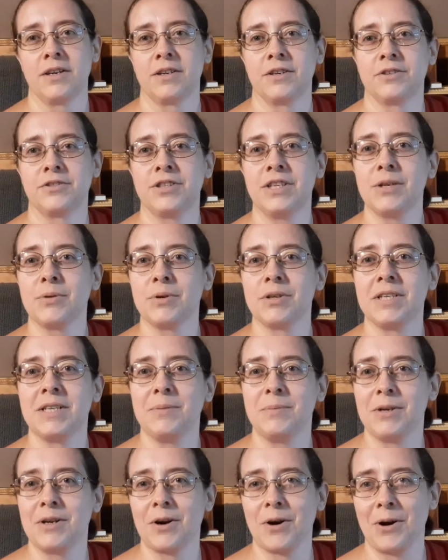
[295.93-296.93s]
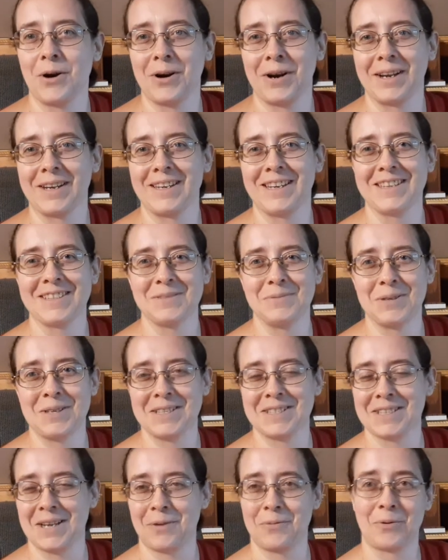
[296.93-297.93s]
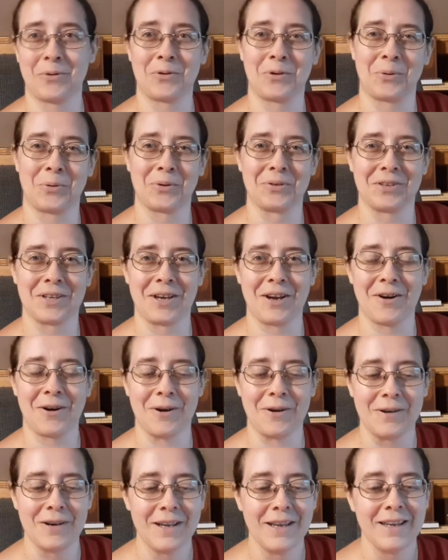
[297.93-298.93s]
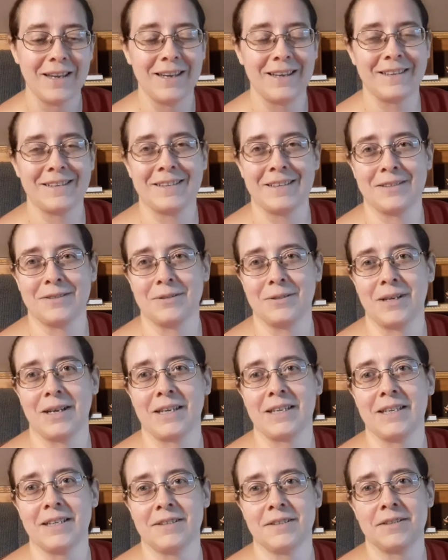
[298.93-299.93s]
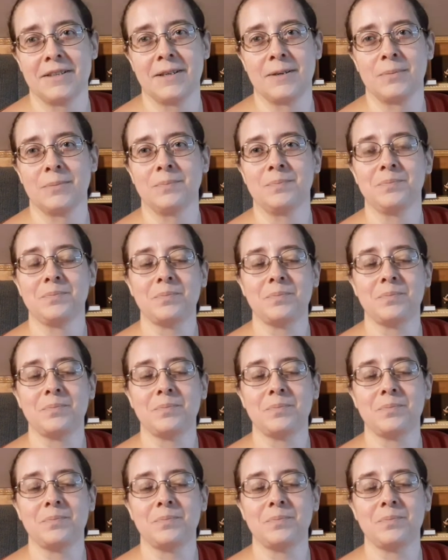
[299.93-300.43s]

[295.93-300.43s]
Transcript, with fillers: secret TBR, I guess, because I won't know what they are until I get to them.